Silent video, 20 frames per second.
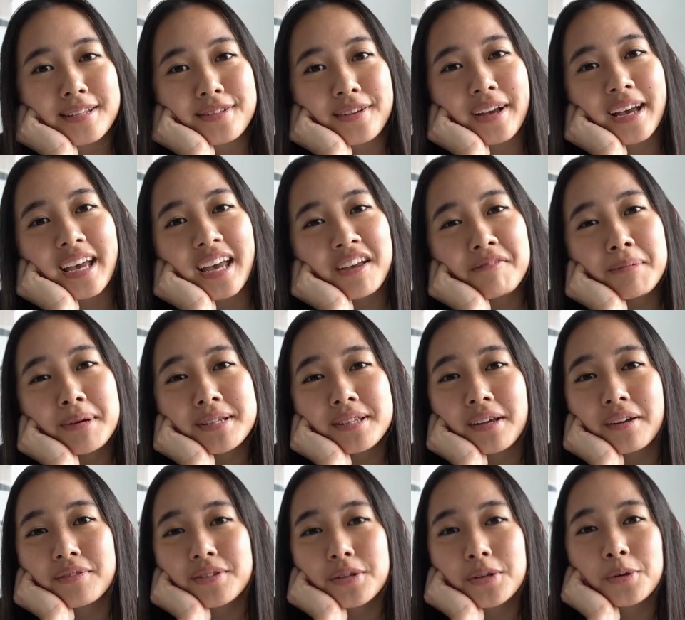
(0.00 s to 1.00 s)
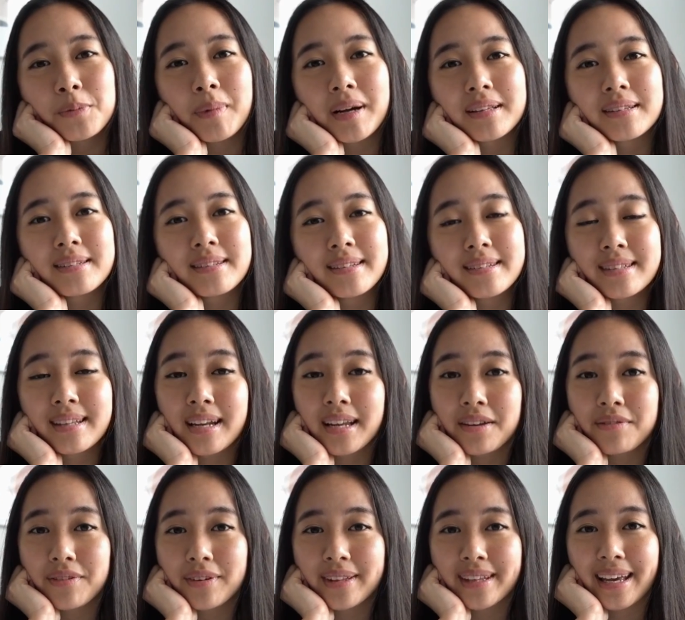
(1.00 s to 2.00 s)
So I gave myself two months to study
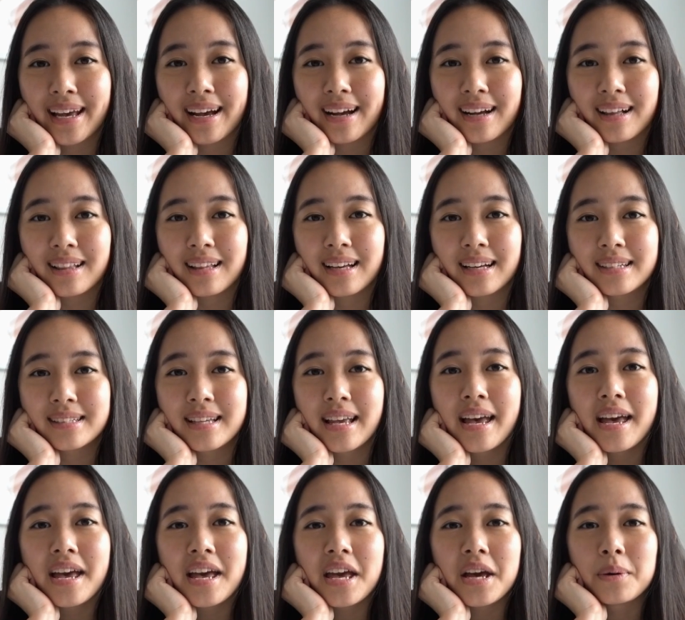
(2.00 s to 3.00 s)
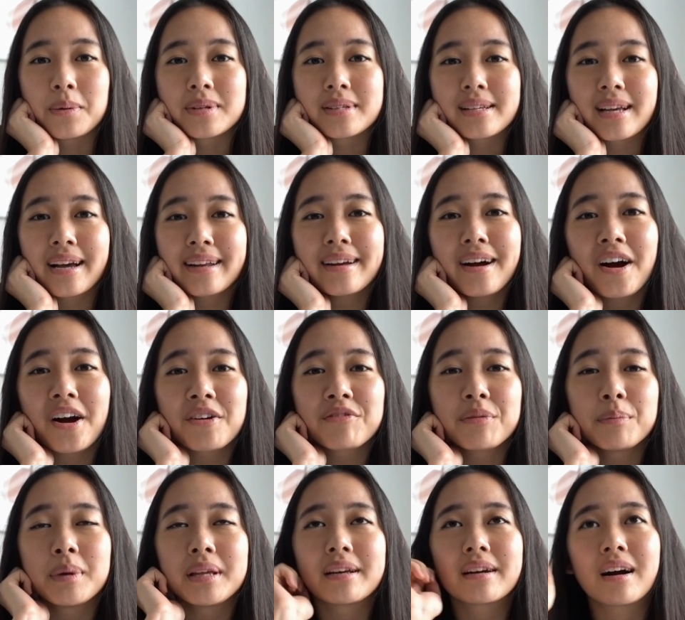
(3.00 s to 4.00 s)
for the N C L E X. It was kind of hard for
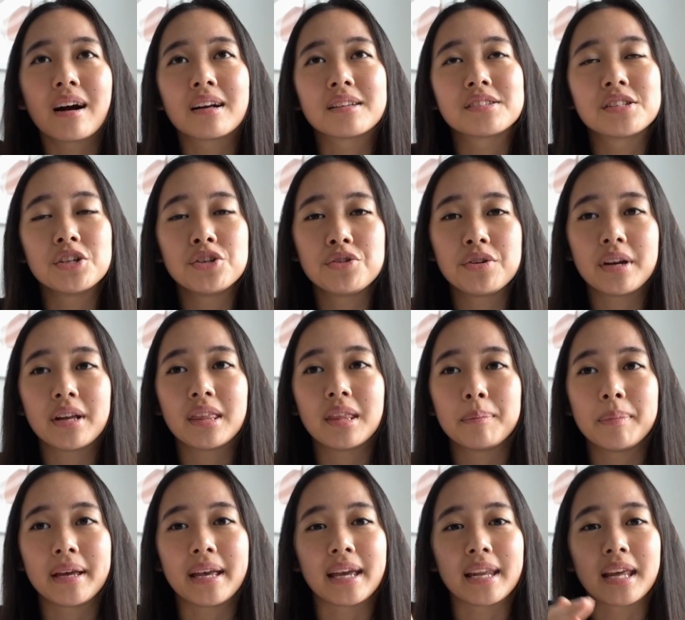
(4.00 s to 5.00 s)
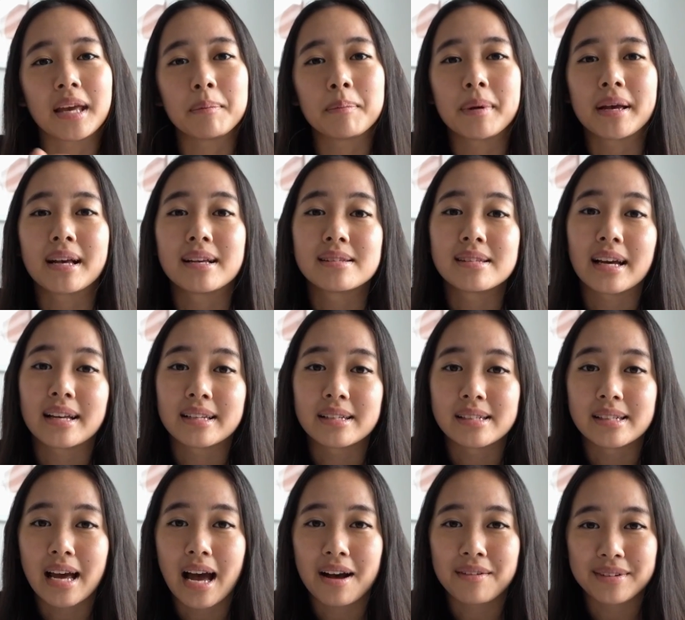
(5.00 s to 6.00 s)
me to concentrate in the beginning because I
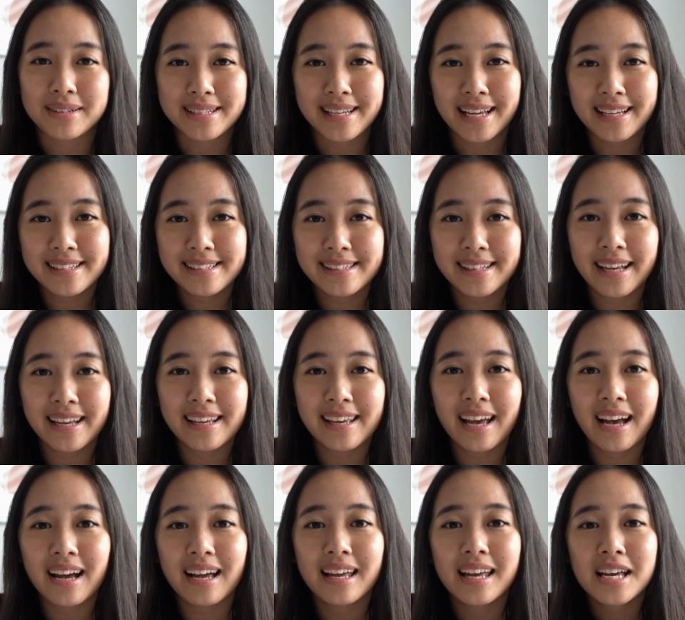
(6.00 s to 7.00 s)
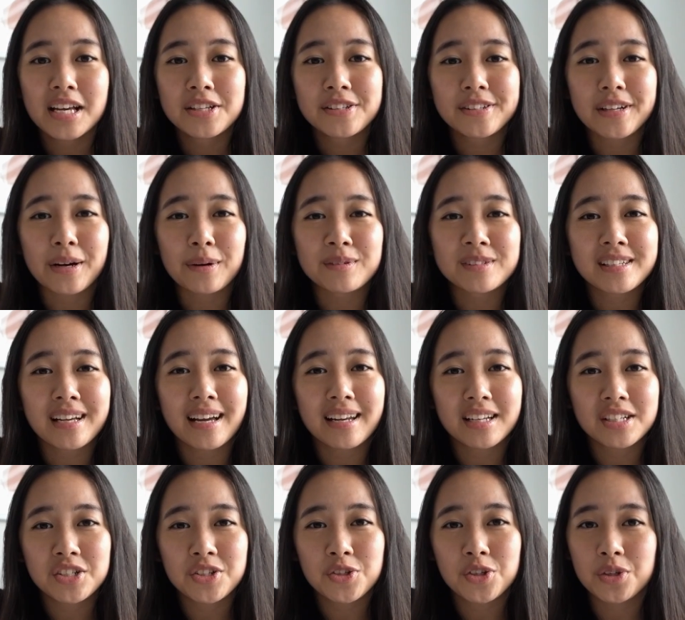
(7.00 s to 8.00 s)
didn't have a test date yet. So I was kind
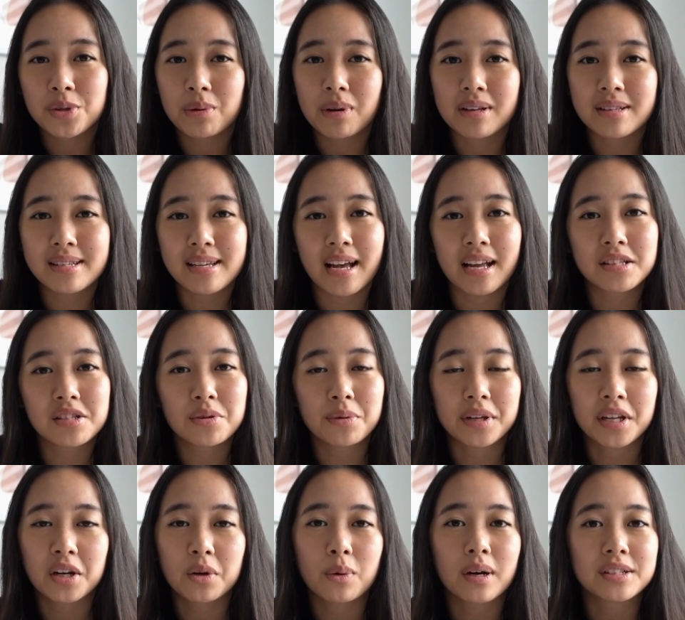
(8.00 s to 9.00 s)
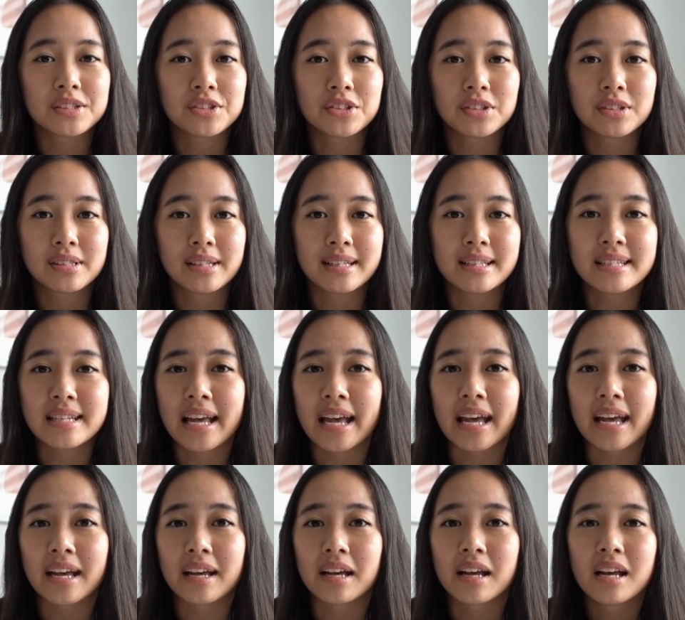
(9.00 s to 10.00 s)
of just doing ten, twenty questions a
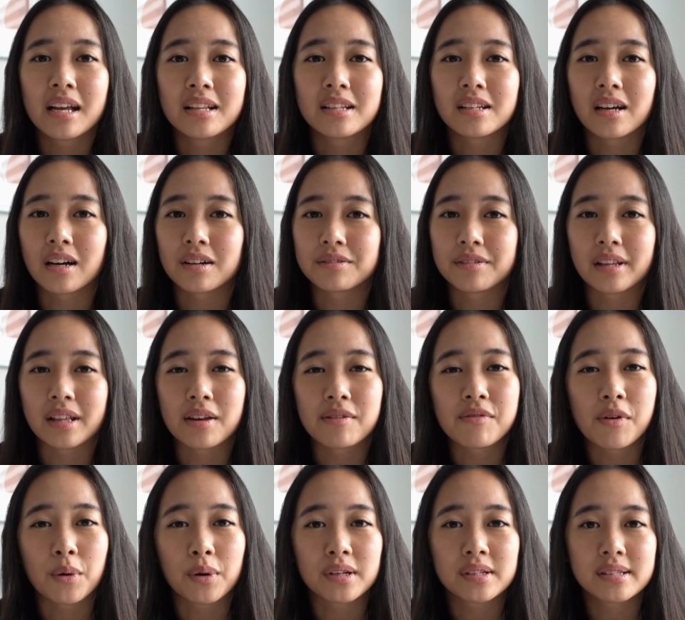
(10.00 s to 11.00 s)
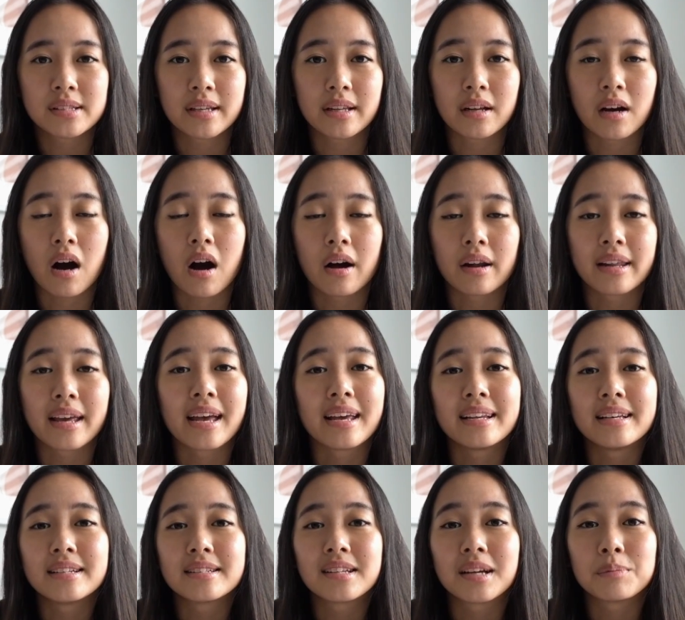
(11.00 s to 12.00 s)
day, not really focusing on
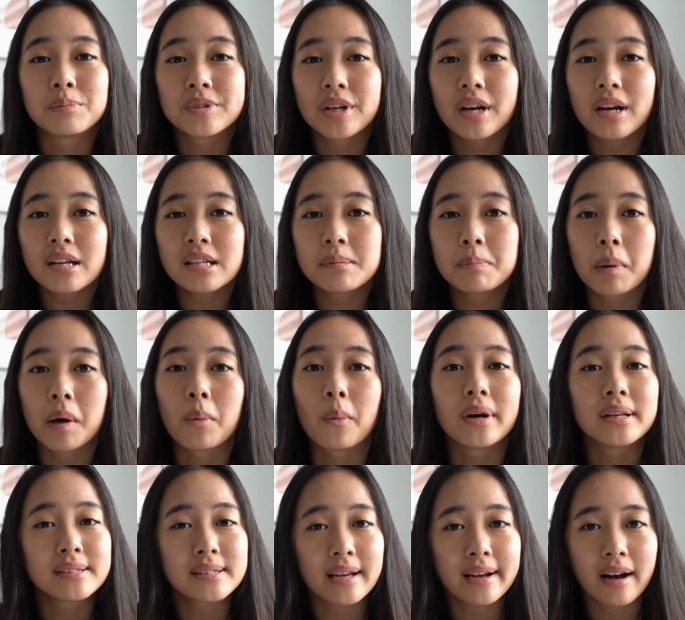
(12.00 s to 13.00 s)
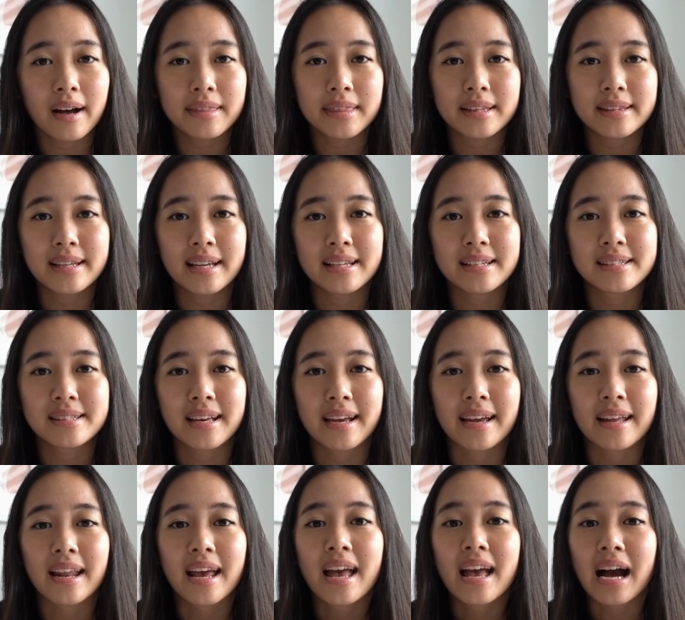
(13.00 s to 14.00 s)
any subjects. But once I got the test
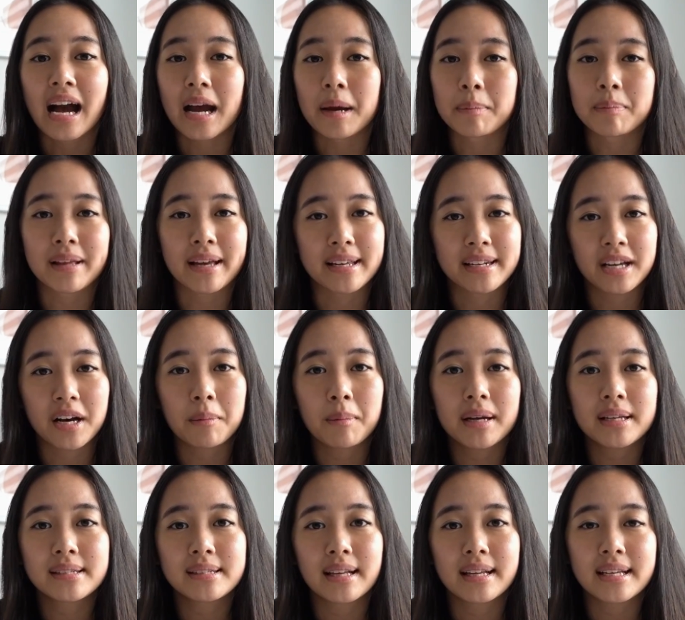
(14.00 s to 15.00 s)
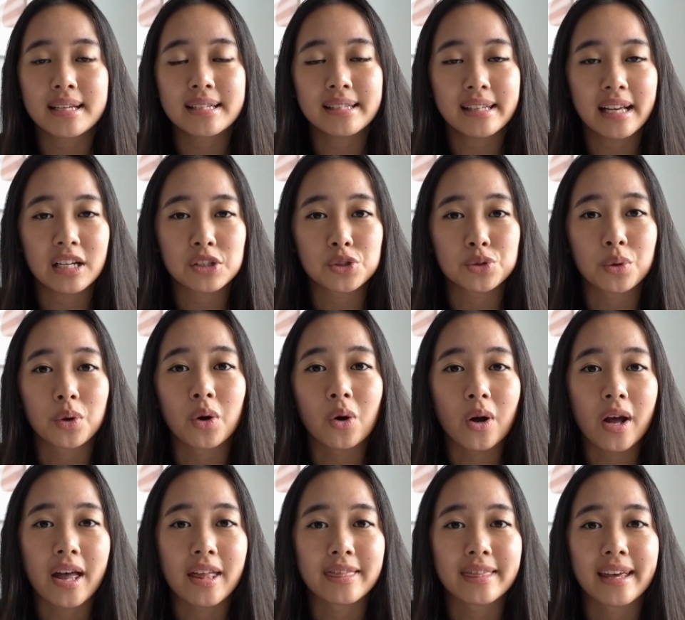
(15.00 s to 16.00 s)
date, I planned out my study schedule
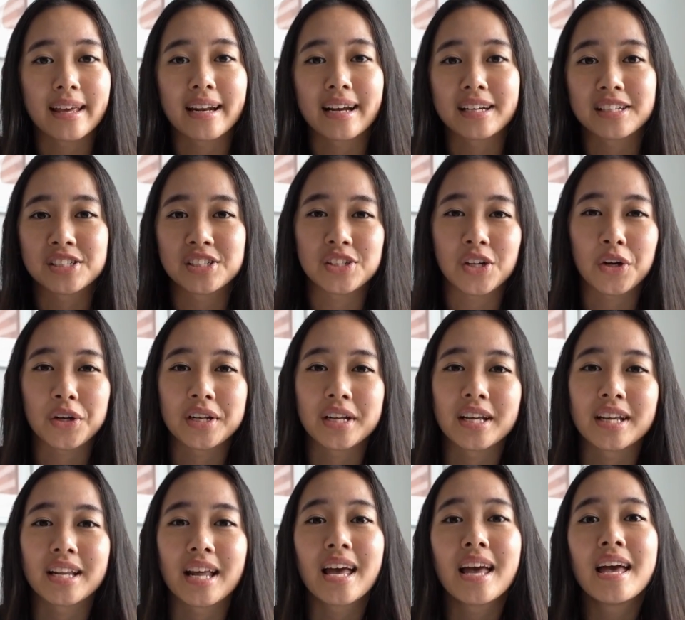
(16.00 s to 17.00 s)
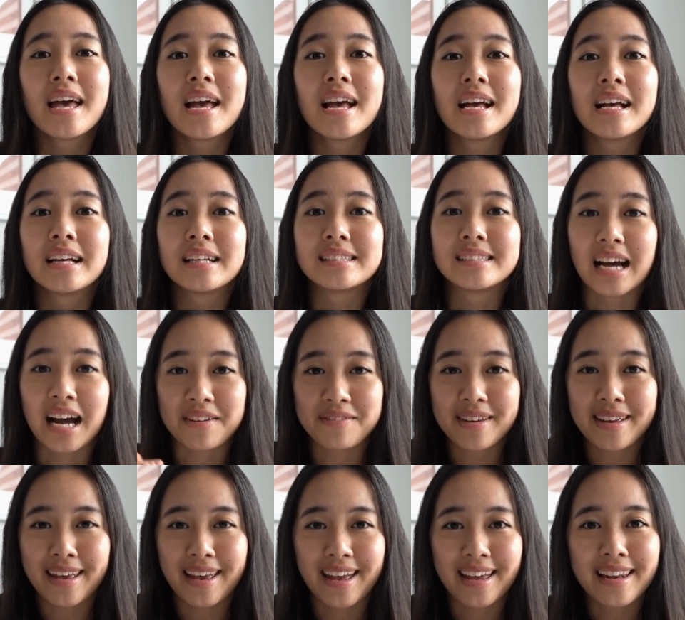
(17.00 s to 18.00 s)
and then I started
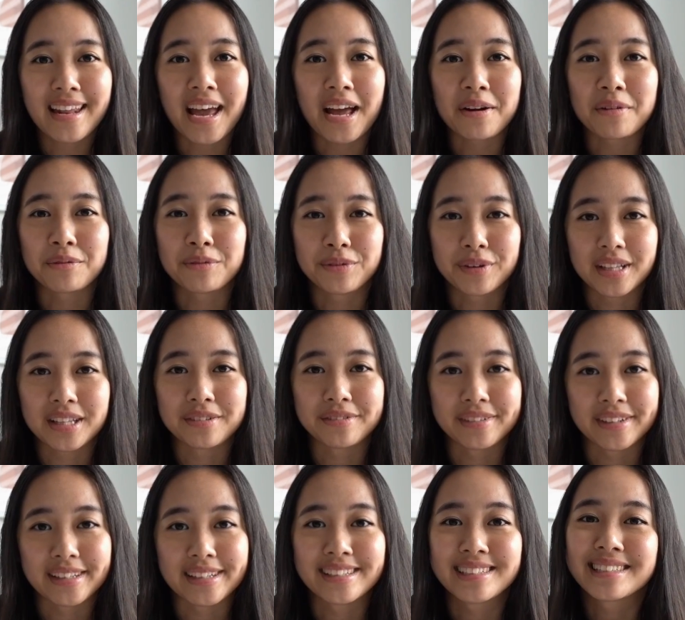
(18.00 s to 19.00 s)
diving in and really, really